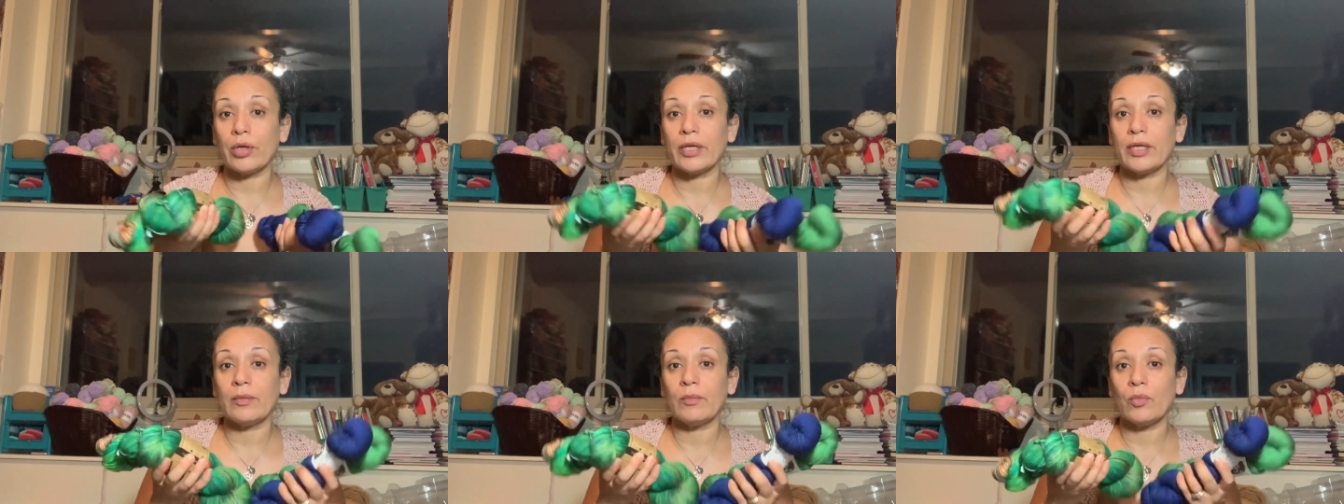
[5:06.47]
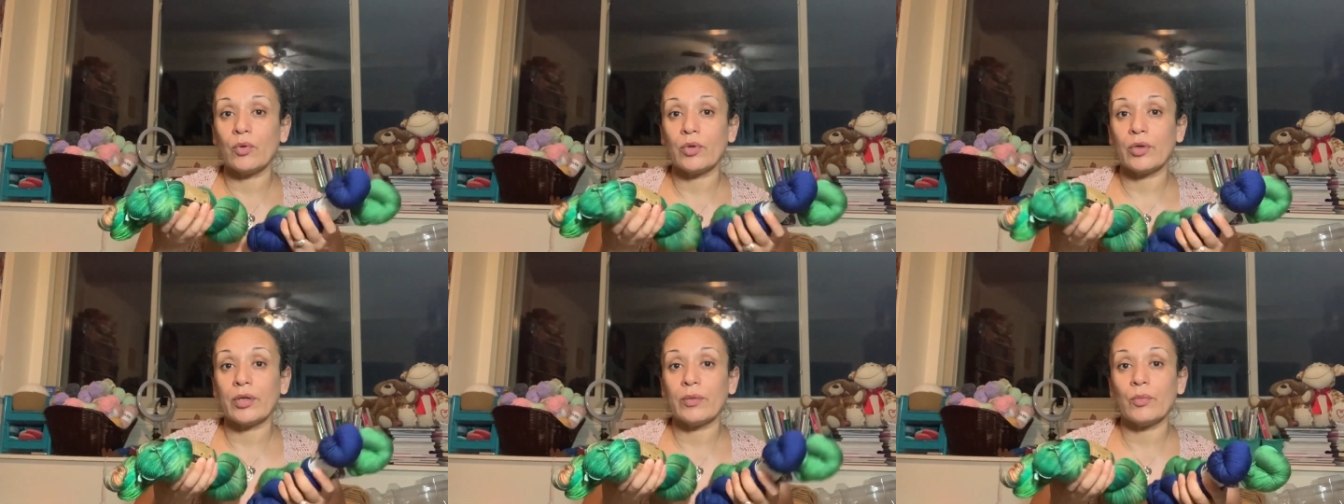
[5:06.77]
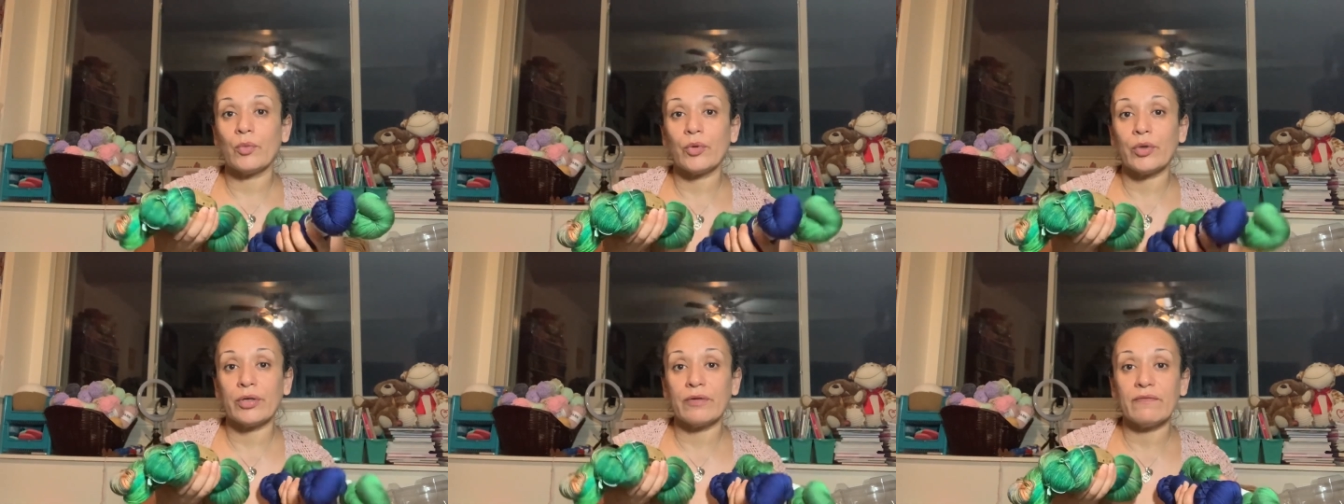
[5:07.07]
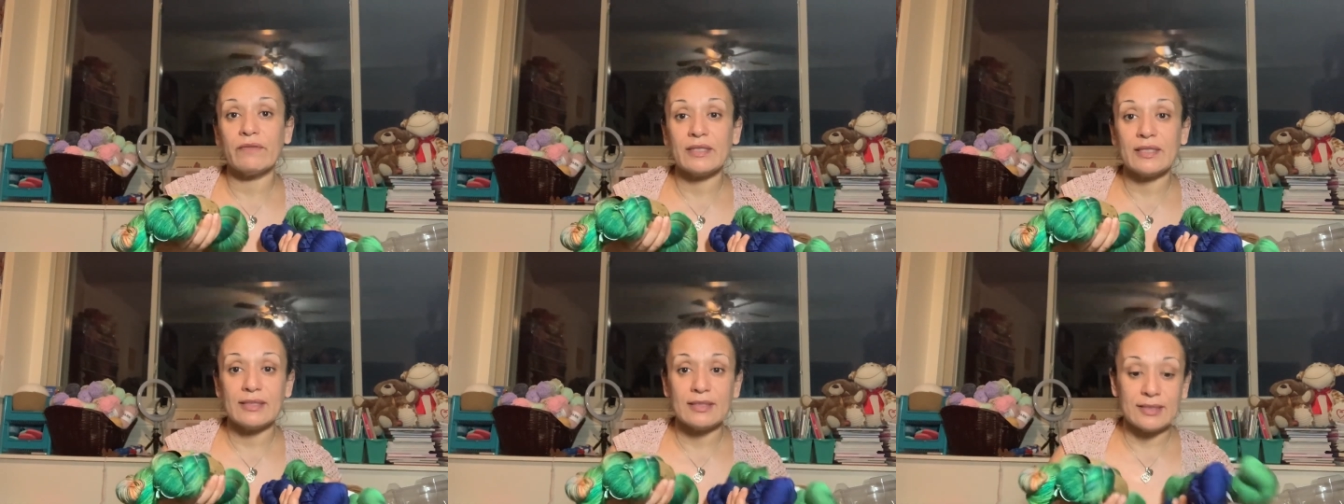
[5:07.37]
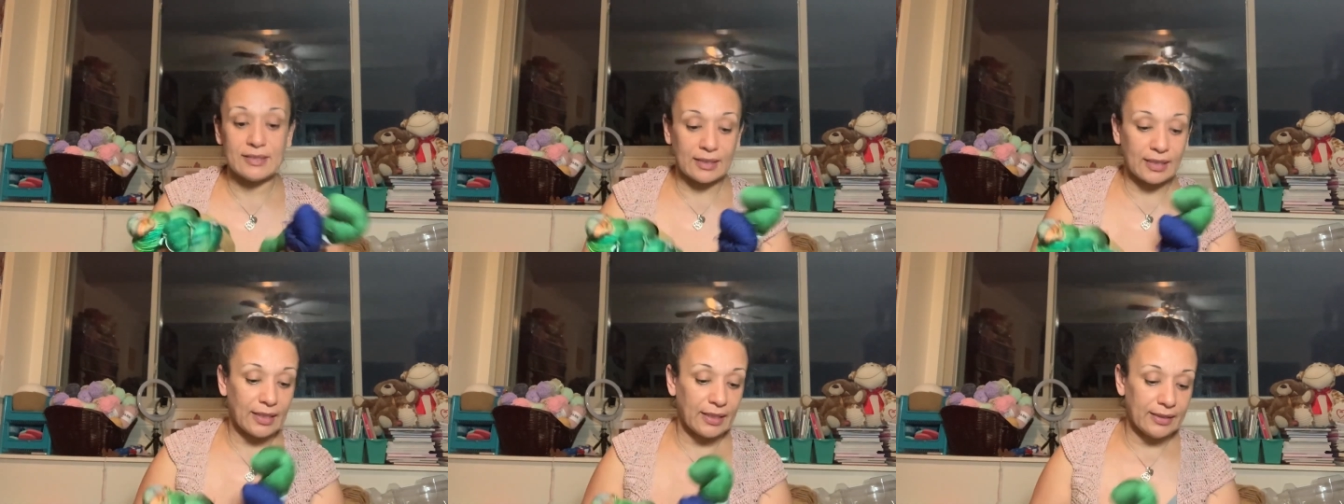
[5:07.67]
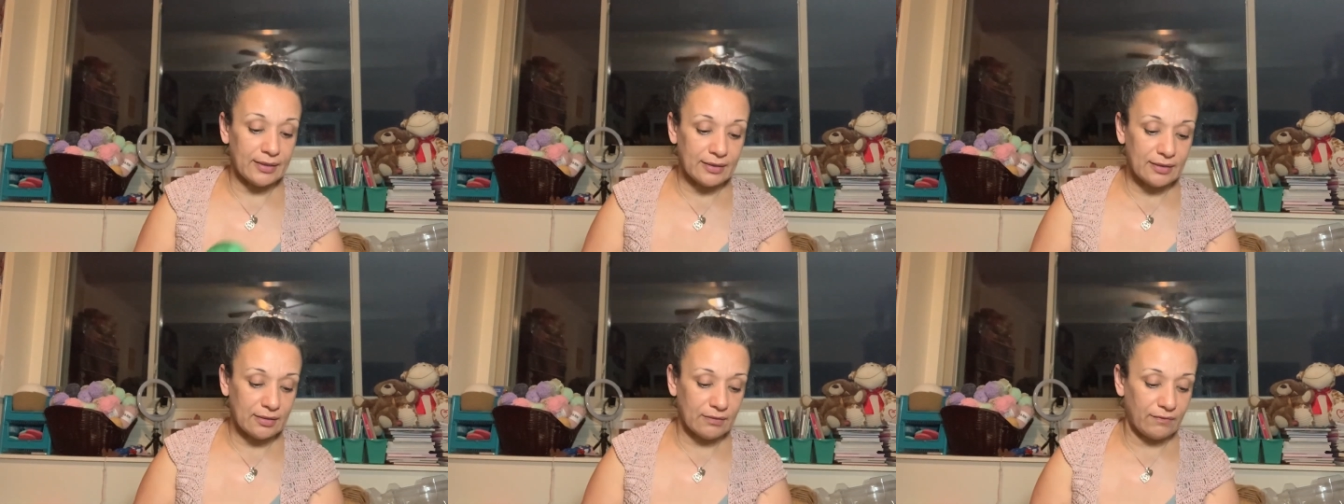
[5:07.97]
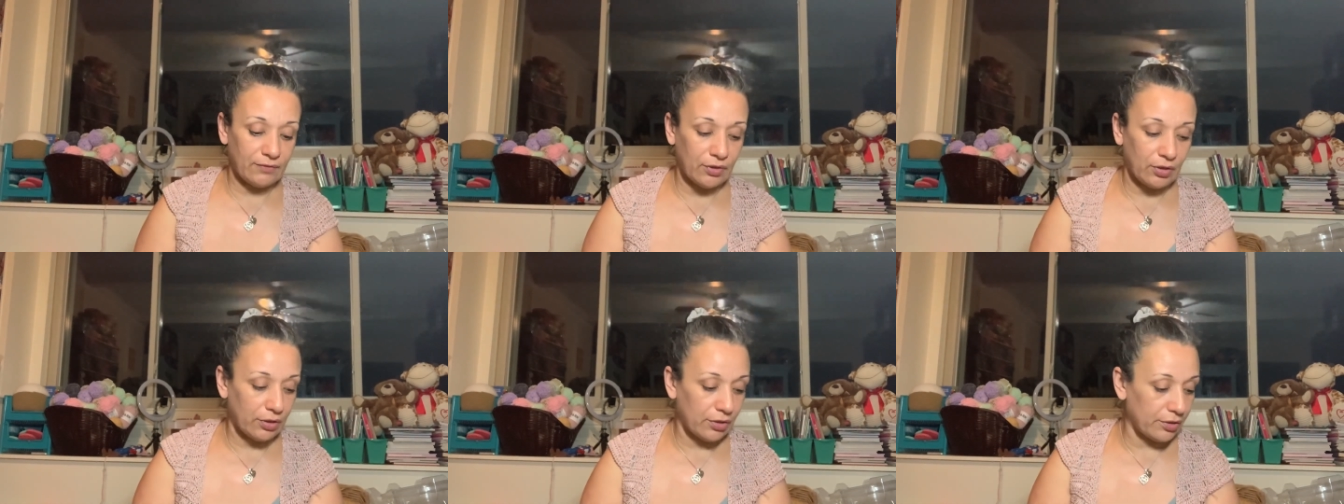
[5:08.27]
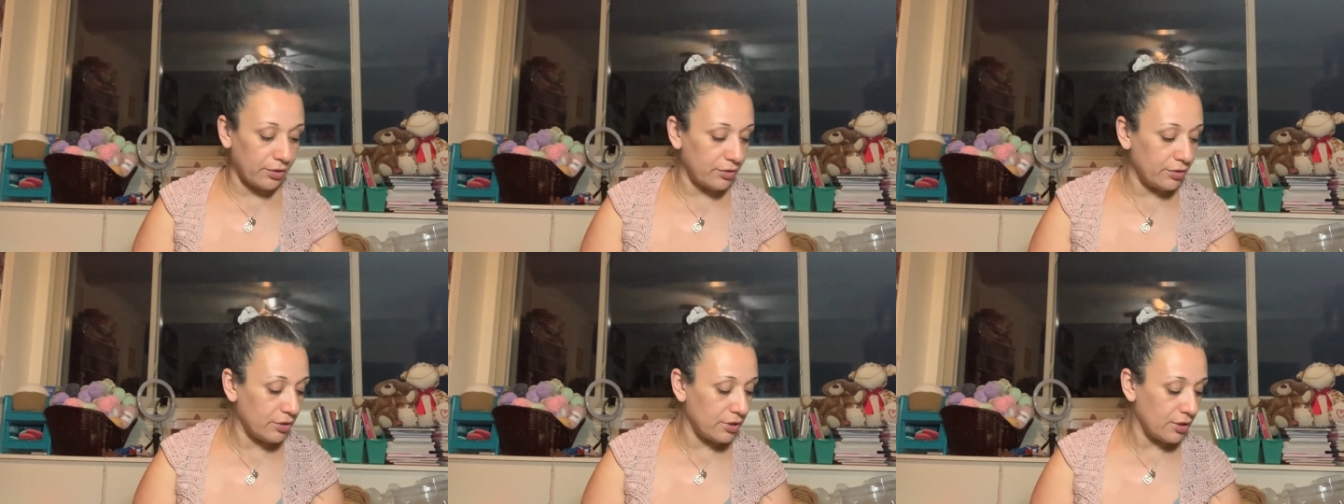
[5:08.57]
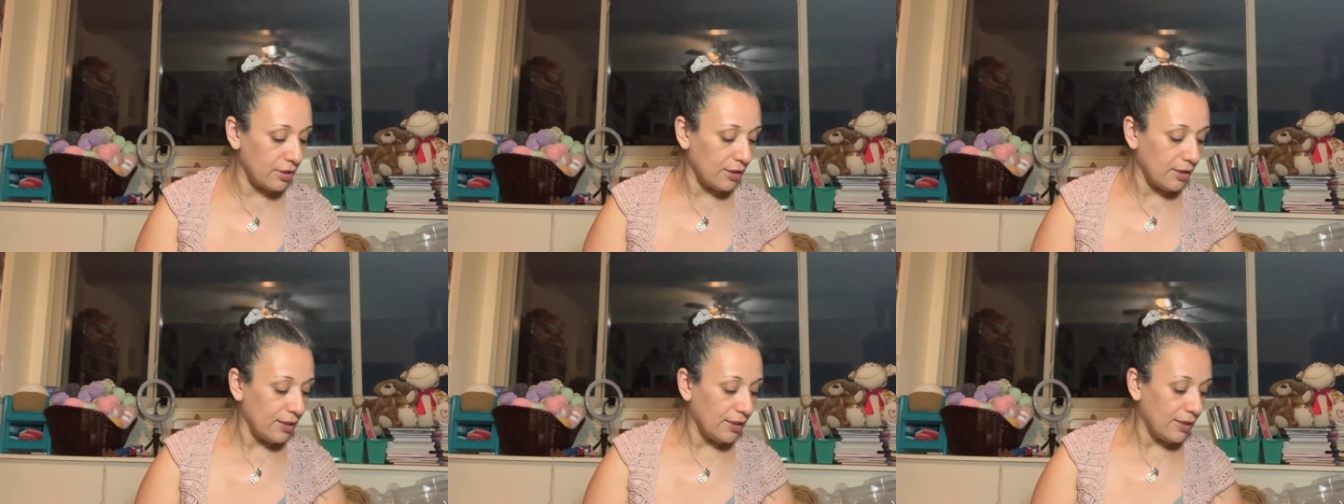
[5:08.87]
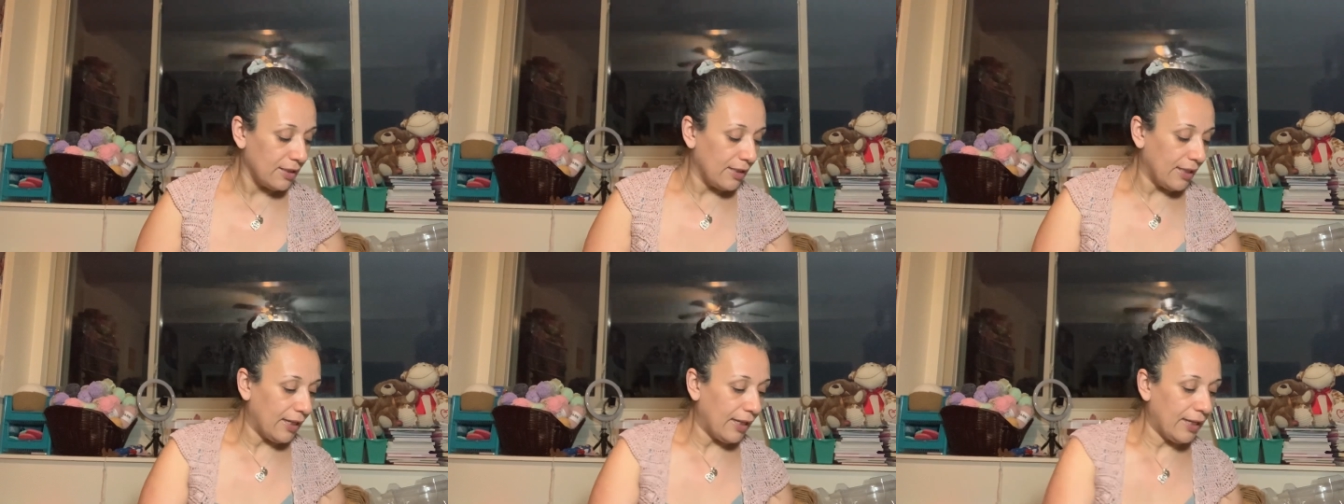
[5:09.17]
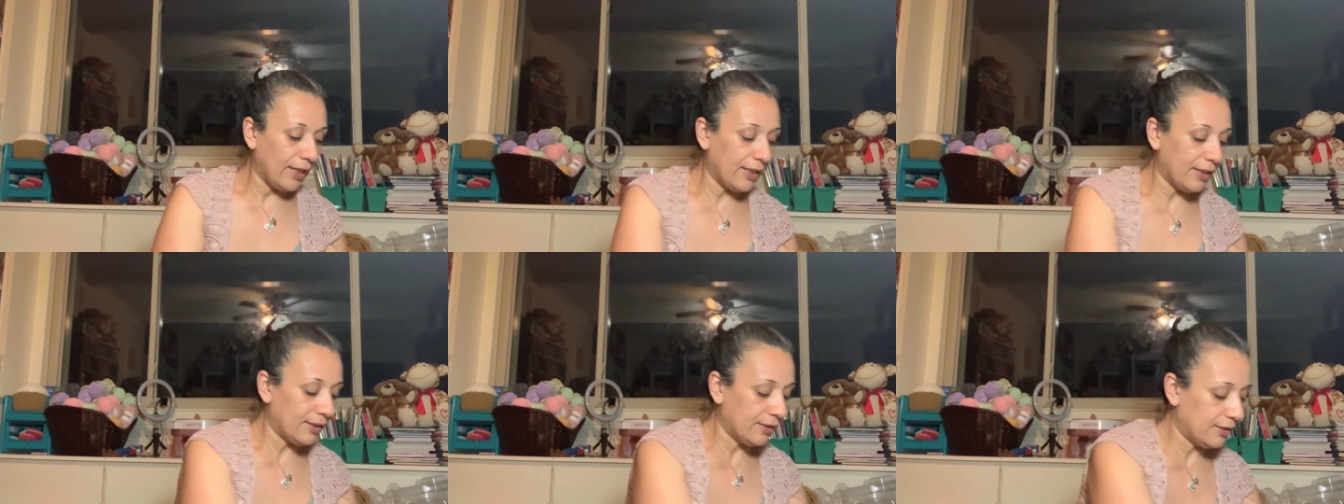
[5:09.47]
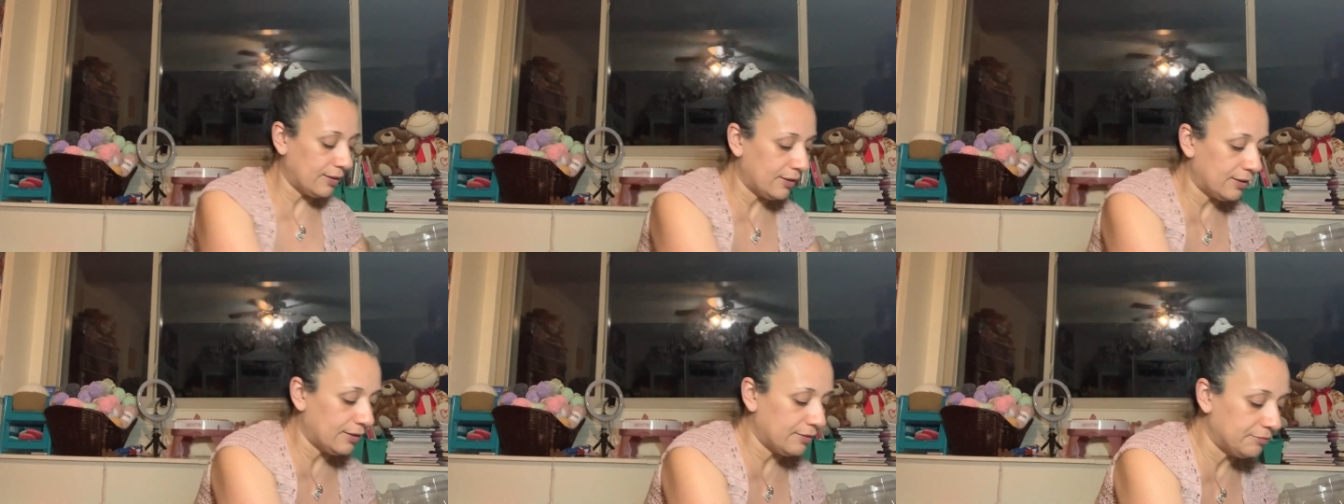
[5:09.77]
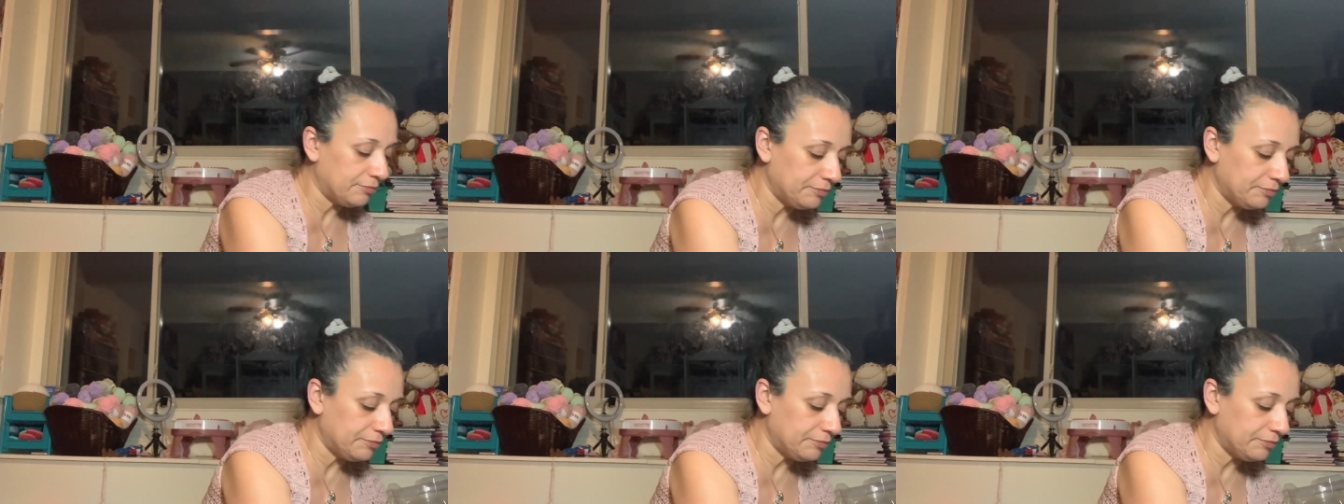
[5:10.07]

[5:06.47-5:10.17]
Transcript: and more and more of these kinds of yarns. And um,